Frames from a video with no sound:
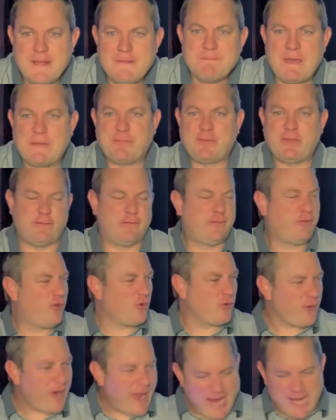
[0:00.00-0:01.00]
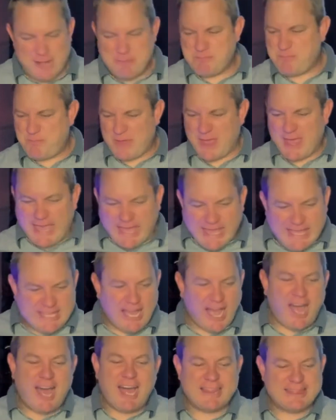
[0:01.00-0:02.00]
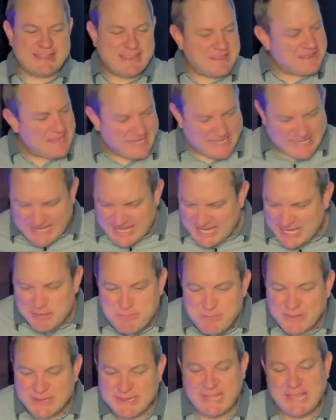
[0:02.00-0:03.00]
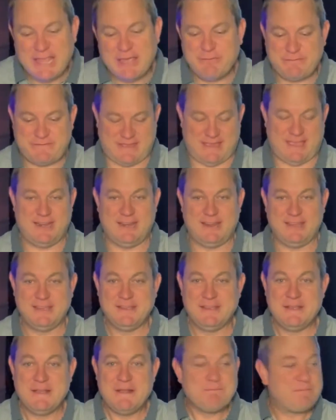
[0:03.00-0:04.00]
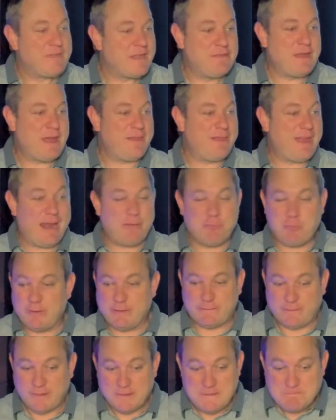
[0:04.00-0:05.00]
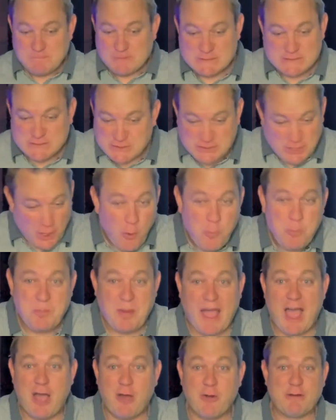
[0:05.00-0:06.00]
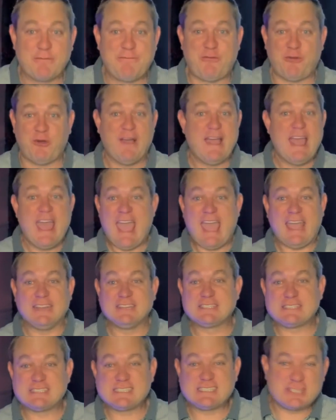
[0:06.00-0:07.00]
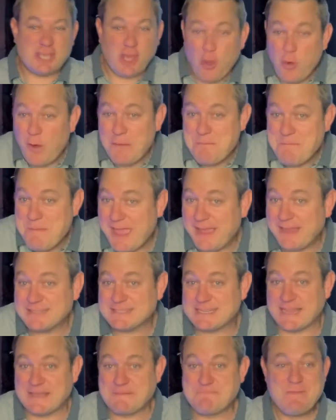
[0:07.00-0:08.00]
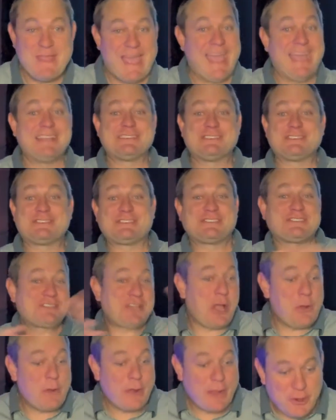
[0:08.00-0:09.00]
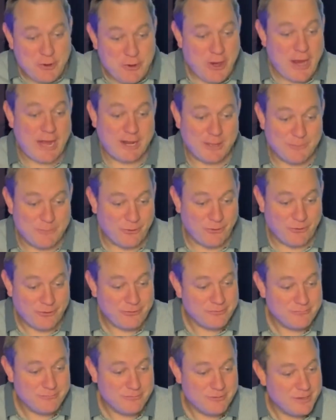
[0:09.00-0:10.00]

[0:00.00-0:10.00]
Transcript: That this great big god that he believed in, that was so powerful and so amazing and so incredible,